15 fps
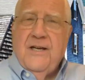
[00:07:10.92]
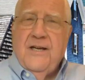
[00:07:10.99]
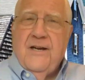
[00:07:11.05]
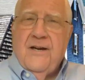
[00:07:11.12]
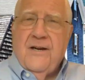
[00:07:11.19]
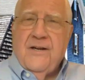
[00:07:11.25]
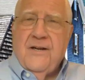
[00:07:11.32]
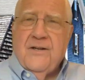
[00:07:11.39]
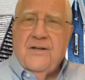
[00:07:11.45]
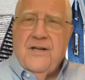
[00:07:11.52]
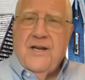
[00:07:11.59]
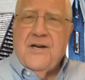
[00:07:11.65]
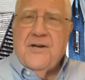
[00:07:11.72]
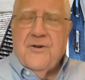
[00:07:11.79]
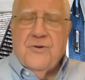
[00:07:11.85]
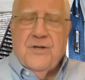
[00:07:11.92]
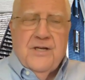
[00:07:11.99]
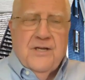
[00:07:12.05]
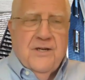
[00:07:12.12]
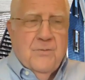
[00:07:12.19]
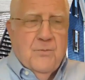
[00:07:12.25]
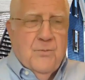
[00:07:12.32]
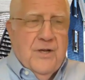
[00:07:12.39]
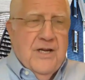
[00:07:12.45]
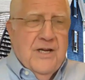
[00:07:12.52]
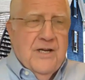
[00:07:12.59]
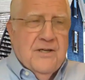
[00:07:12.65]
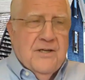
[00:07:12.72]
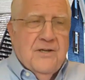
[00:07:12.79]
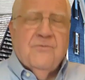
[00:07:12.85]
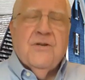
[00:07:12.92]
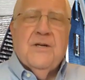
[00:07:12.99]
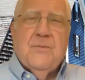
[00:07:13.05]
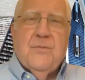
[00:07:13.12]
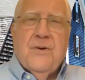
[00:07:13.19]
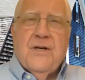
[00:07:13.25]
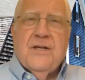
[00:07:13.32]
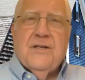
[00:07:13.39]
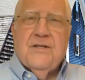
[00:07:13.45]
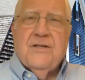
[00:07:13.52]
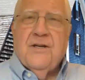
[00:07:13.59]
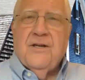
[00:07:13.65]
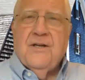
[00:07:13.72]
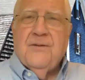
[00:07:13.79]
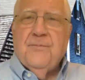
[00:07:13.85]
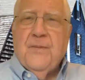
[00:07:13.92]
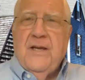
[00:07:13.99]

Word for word: uh, not only in plan giving, but uh,